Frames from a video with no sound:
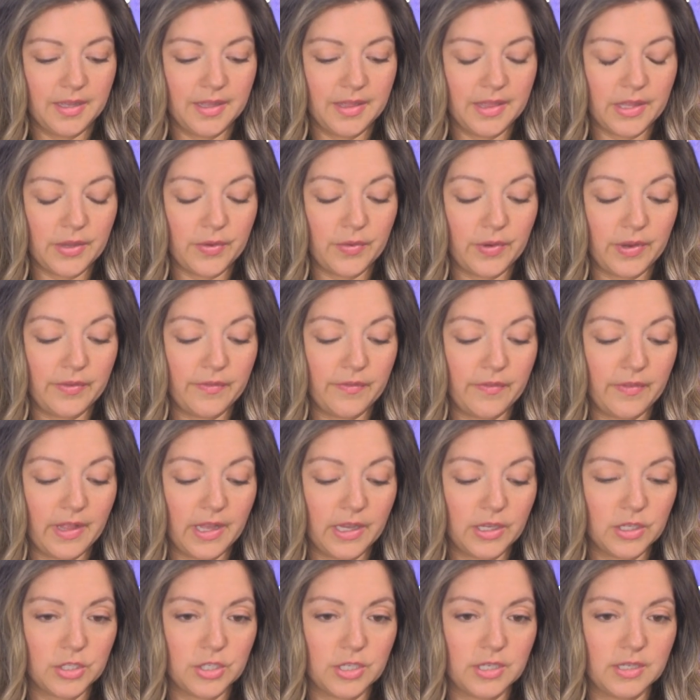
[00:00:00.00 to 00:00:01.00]
the
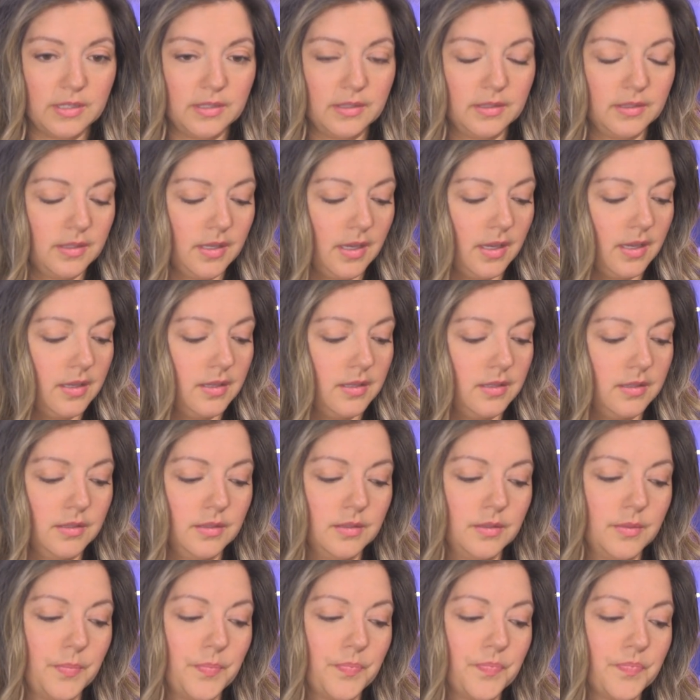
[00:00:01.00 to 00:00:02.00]
reflection
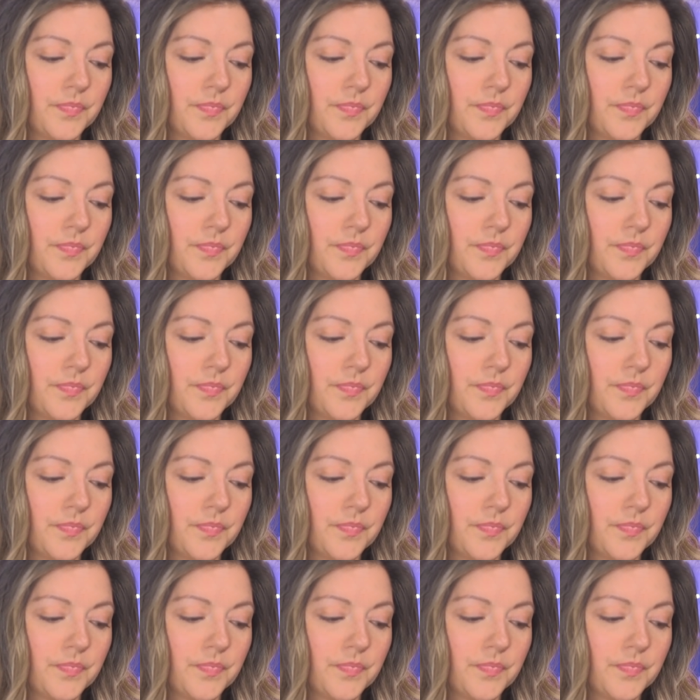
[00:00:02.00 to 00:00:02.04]
says,